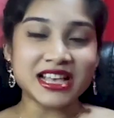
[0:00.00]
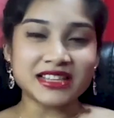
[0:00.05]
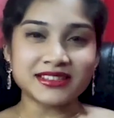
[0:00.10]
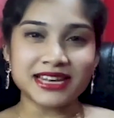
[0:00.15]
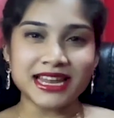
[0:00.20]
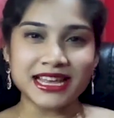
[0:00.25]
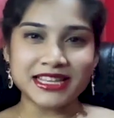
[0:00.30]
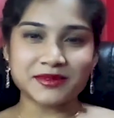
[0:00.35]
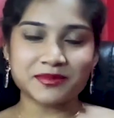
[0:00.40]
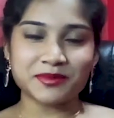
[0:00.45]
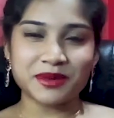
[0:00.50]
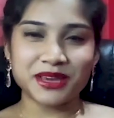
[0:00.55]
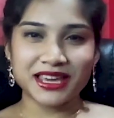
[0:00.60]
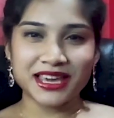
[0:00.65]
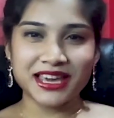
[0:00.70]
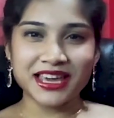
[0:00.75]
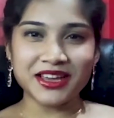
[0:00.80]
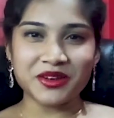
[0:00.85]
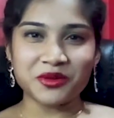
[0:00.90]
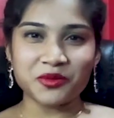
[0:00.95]
So let's
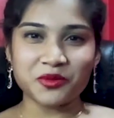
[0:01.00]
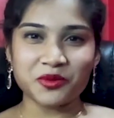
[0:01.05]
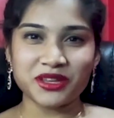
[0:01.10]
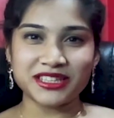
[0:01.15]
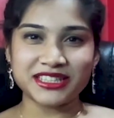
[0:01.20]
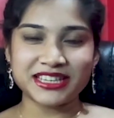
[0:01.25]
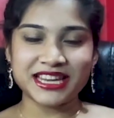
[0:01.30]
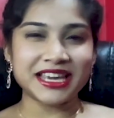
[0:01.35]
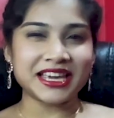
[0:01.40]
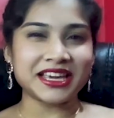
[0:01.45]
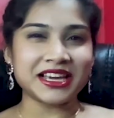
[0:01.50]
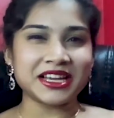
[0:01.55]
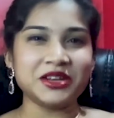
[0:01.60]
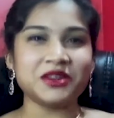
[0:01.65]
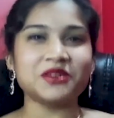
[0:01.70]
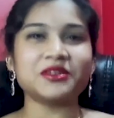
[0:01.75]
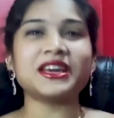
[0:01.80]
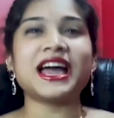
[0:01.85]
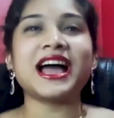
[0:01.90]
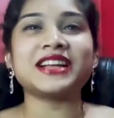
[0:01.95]
begin with taking a
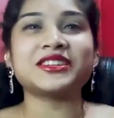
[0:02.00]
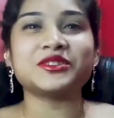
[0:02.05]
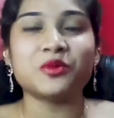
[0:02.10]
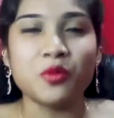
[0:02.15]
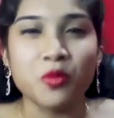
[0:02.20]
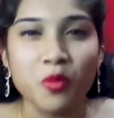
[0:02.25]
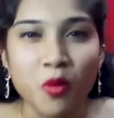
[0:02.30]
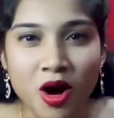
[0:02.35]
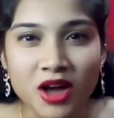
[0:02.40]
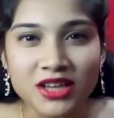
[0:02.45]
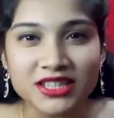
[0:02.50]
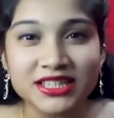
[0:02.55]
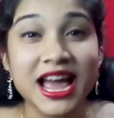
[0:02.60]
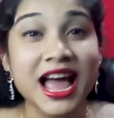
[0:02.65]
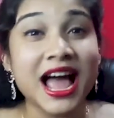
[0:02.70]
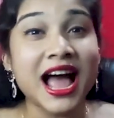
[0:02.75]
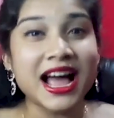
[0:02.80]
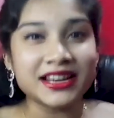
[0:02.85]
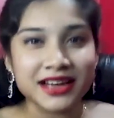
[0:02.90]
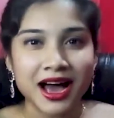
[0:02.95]
look at what
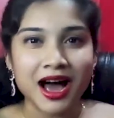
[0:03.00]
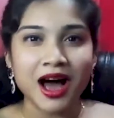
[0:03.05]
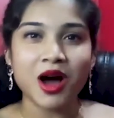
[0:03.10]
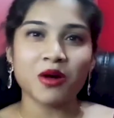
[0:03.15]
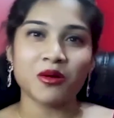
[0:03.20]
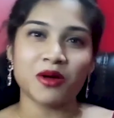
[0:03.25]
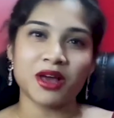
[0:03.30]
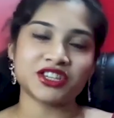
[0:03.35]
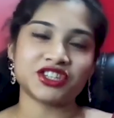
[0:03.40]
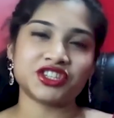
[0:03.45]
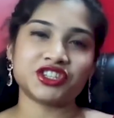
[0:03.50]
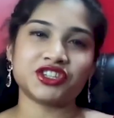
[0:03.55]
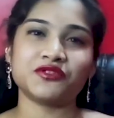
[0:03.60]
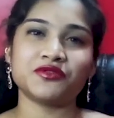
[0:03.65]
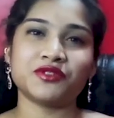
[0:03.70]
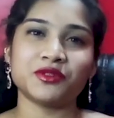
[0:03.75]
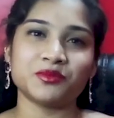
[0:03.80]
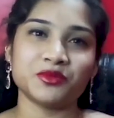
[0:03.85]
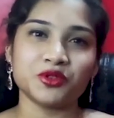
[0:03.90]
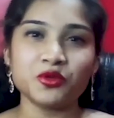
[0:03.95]
and how has
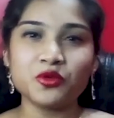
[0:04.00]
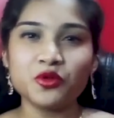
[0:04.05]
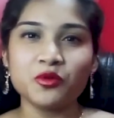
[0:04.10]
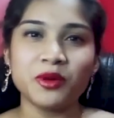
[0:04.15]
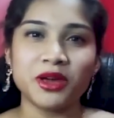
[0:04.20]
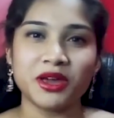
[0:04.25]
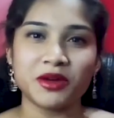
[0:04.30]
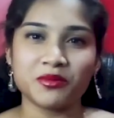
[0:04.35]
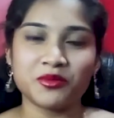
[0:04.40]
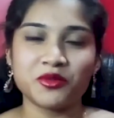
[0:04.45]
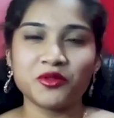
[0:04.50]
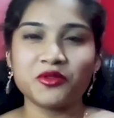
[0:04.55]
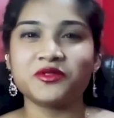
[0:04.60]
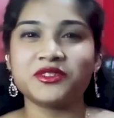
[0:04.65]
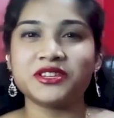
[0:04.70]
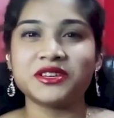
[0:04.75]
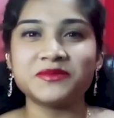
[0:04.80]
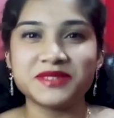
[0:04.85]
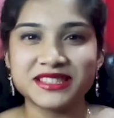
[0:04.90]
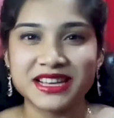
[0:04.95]
Shivam Dube
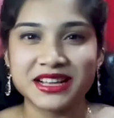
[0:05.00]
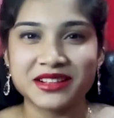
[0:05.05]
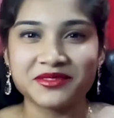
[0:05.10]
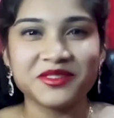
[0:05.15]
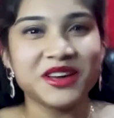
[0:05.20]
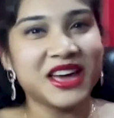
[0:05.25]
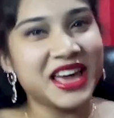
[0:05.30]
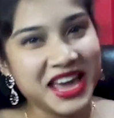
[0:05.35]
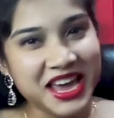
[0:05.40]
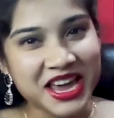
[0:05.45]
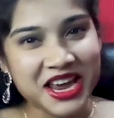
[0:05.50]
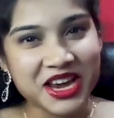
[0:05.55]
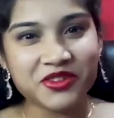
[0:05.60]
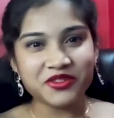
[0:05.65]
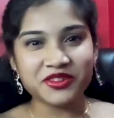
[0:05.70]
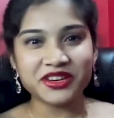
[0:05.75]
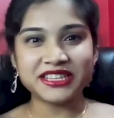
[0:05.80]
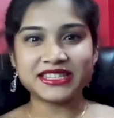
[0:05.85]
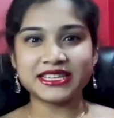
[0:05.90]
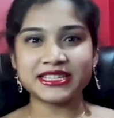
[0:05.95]
proved himself
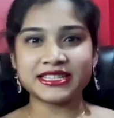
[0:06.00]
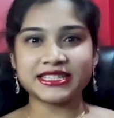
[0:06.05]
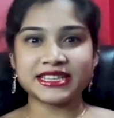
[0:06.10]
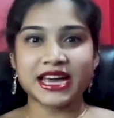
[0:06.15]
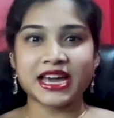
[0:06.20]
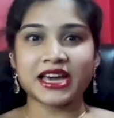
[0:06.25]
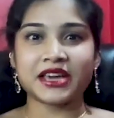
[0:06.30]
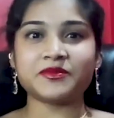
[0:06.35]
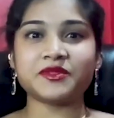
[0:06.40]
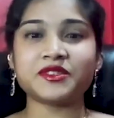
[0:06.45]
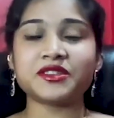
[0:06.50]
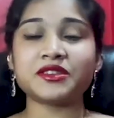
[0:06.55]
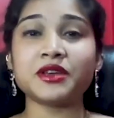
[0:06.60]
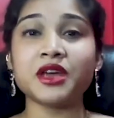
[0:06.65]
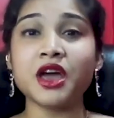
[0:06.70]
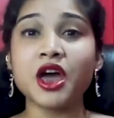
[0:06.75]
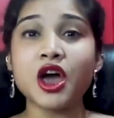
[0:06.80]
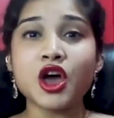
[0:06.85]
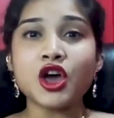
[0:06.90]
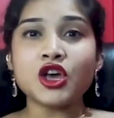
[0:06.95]
in recent times.
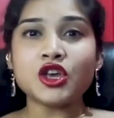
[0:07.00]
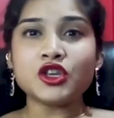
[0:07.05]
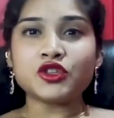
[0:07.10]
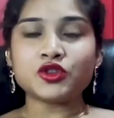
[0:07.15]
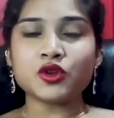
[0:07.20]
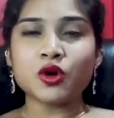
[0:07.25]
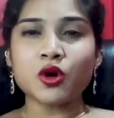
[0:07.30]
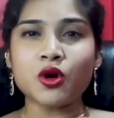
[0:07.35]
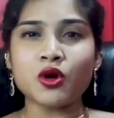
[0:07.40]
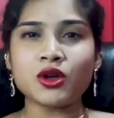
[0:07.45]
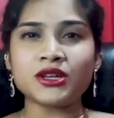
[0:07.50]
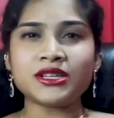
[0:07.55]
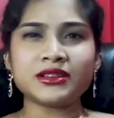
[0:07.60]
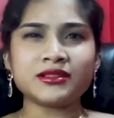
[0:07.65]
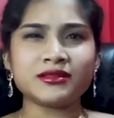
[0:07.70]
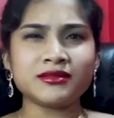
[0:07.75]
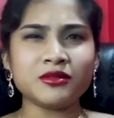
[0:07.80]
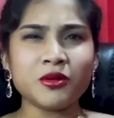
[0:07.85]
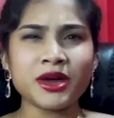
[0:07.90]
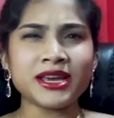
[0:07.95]
So
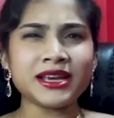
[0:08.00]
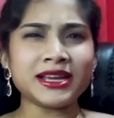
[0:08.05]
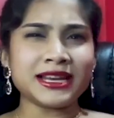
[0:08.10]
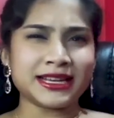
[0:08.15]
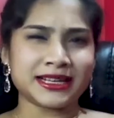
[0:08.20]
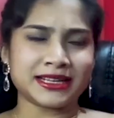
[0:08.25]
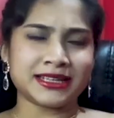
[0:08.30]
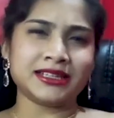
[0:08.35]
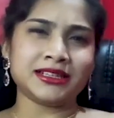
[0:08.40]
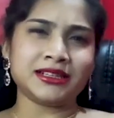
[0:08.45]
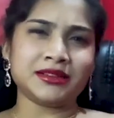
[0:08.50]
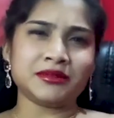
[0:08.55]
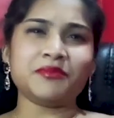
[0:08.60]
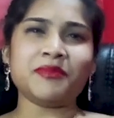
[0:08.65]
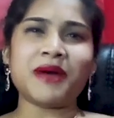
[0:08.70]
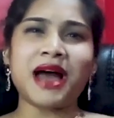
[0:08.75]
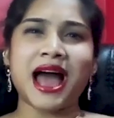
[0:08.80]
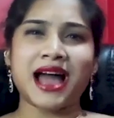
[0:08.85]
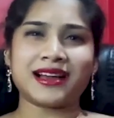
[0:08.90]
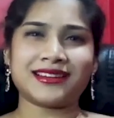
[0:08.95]
going a little
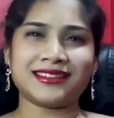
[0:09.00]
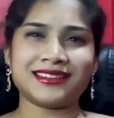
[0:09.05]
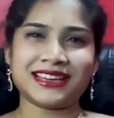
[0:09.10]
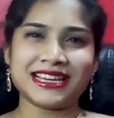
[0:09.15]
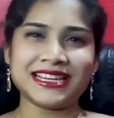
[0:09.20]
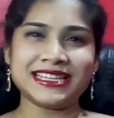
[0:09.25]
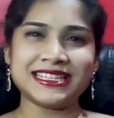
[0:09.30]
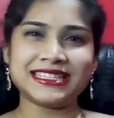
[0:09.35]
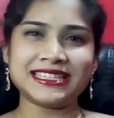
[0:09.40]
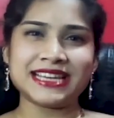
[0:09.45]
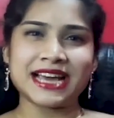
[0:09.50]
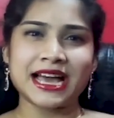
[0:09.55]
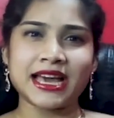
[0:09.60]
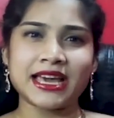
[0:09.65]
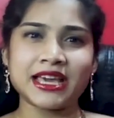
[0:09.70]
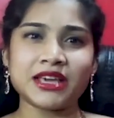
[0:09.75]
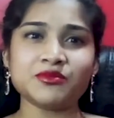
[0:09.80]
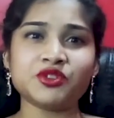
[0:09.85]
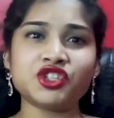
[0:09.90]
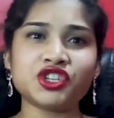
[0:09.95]
back in
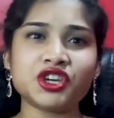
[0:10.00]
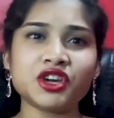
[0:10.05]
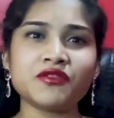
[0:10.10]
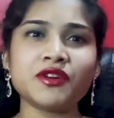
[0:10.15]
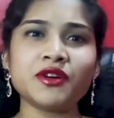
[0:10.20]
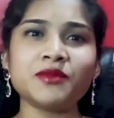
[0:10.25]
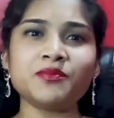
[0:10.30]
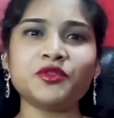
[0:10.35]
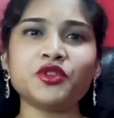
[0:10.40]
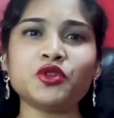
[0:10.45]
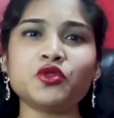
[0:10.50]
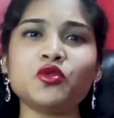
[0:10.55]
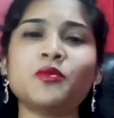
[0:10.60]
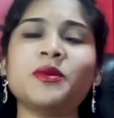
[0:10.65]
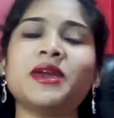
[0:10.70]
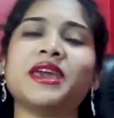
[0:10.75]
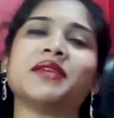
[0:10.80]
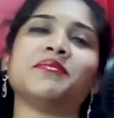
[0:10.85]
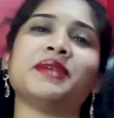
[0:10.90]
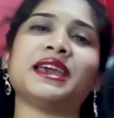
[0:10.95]
time, Shivam
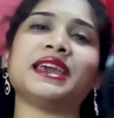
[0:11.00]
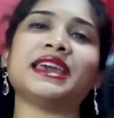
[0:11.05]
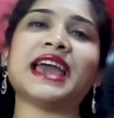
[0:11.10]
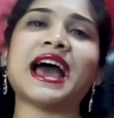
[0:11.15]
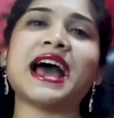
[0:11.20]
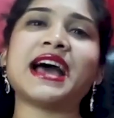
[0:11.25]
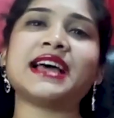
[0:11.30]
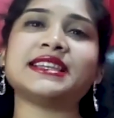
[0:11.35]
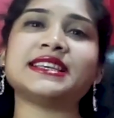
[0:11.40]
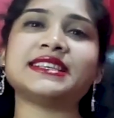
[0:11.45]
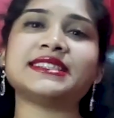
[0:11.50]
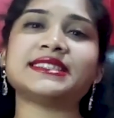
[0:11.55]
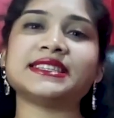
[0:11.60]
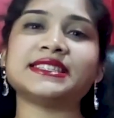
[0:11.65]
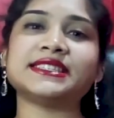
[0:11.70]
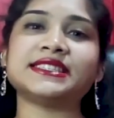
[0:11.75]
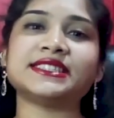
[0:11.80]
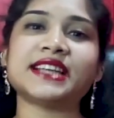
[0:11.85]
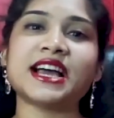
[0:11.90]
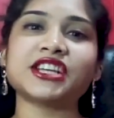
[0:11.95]
Dube began his
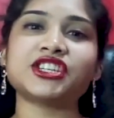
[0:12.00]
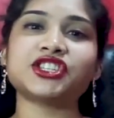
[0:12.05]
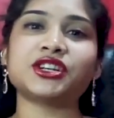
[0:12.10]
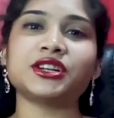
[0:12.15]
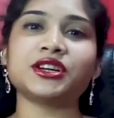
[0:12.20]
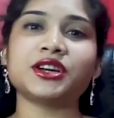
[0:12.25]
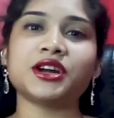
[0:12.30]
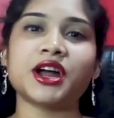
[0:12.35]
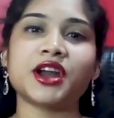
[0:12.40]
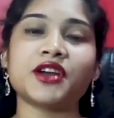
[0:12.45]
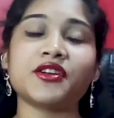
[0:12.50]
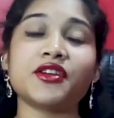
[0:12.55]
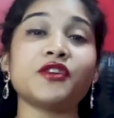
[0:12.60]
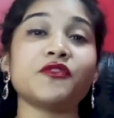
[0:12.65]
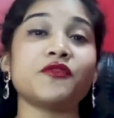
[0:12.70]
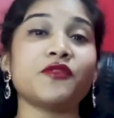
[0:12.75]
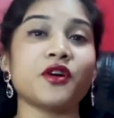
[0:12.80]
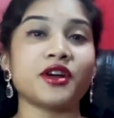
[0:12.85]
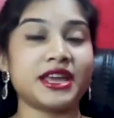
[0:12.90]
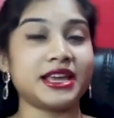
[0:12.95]
international
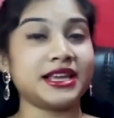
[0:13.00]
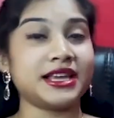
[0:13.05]
career for